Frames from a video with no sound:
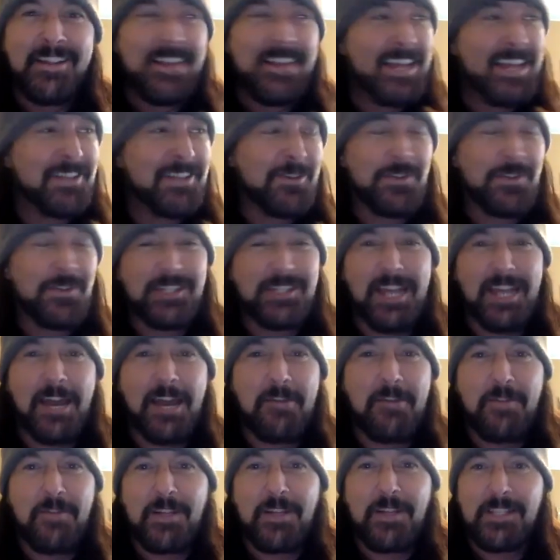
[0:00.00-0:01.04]
And so it's kind
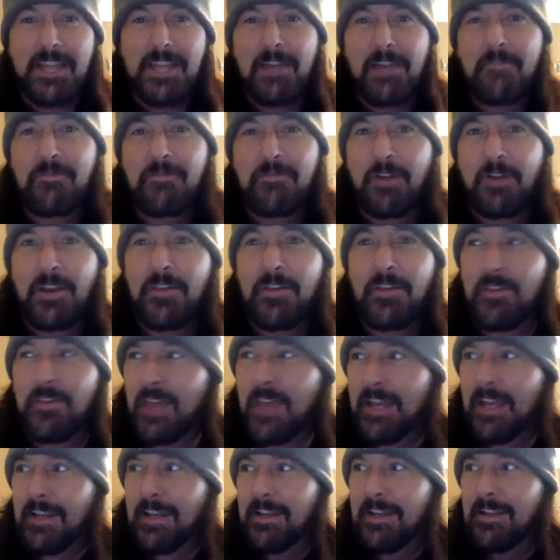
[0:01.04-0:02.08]
of funny
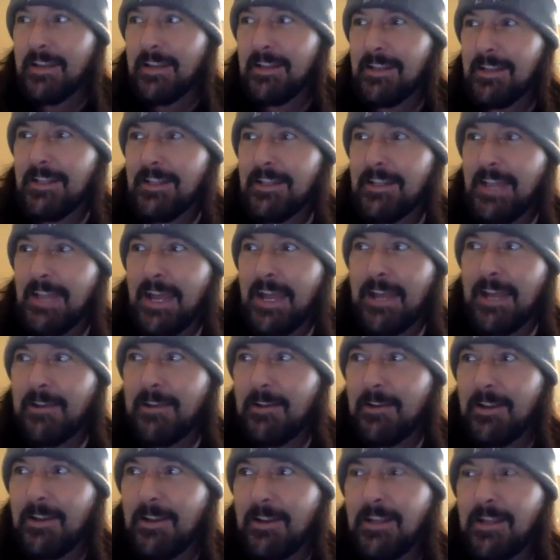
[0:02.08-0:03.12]
that
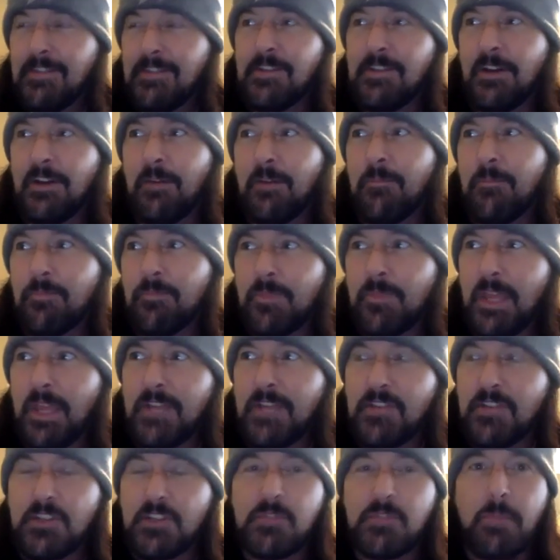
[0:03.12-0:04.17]
is
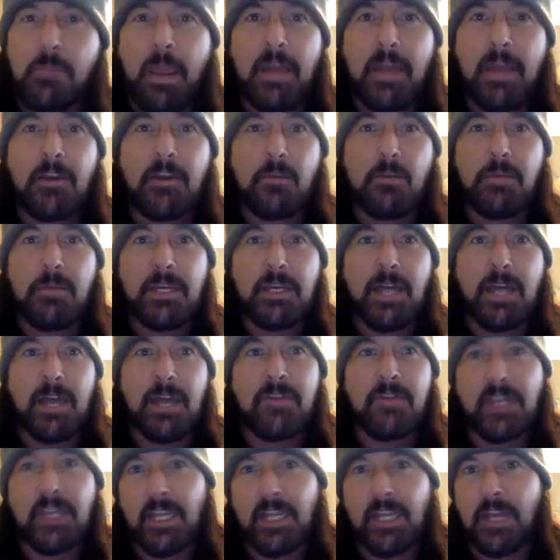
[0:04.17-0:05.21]
it's expanded to be kind of
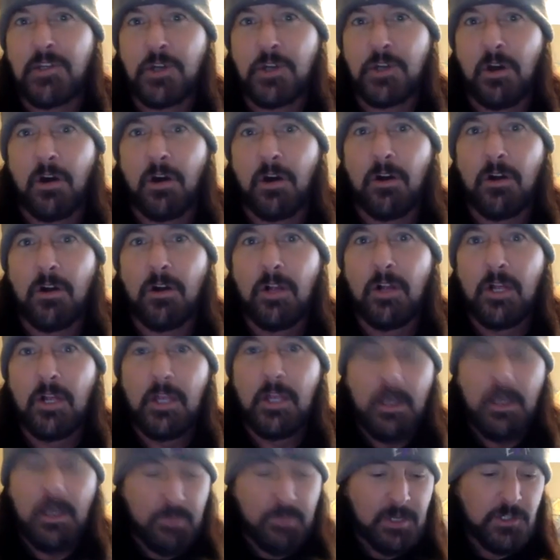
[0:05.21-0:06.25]
a catch-all
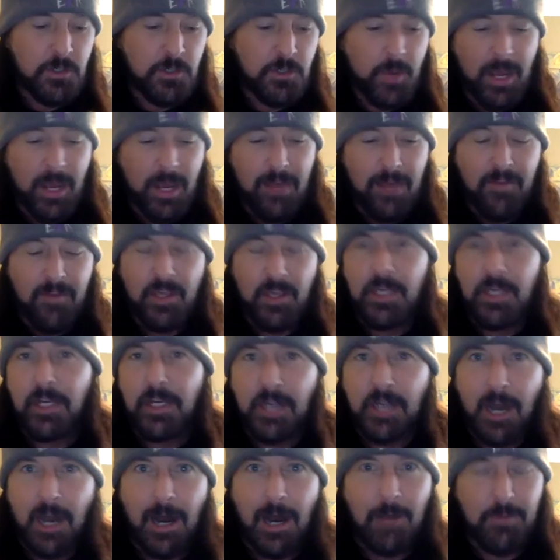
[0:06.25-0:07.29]
because you have hip
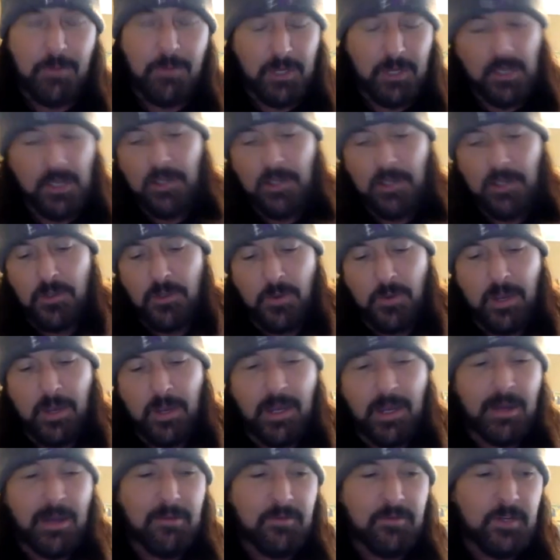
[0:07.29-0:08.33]
hop, you
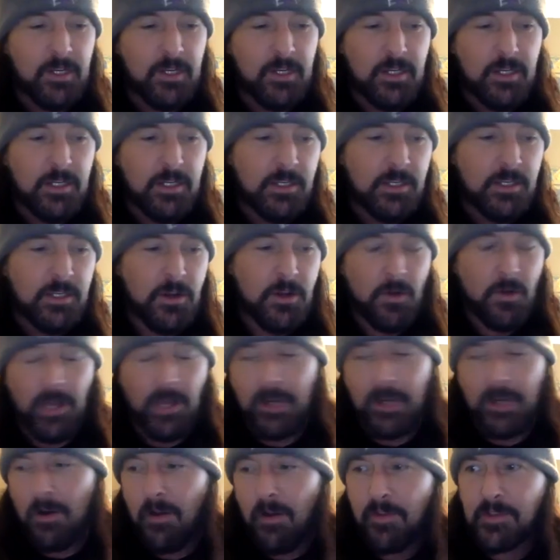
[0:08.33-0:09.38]
have,
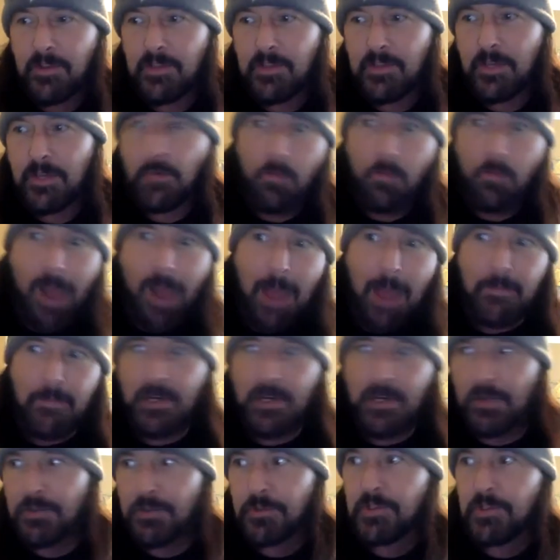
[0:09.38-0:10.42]
like all this like rap
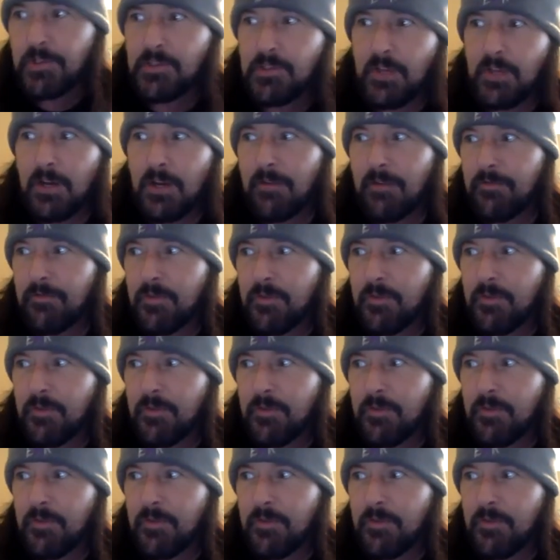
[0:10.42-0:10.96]
country stuff.